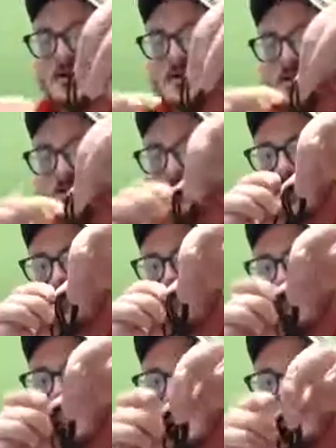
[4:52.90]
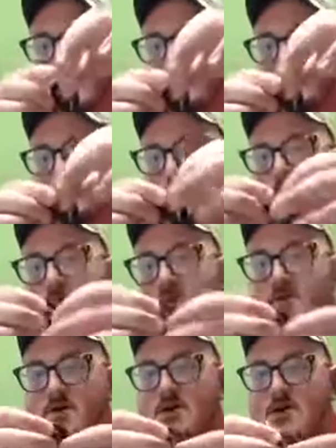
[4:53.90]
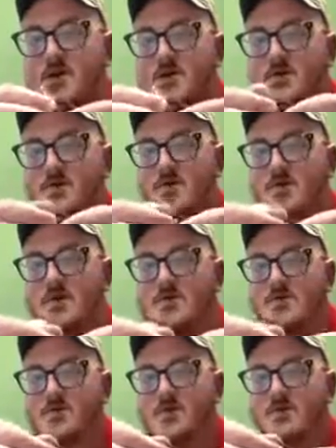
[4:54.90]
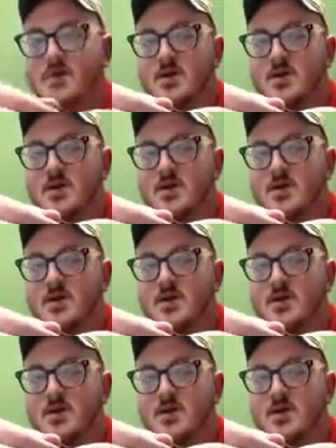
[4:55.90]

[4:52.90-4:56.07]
and then bring her back up and loop it through.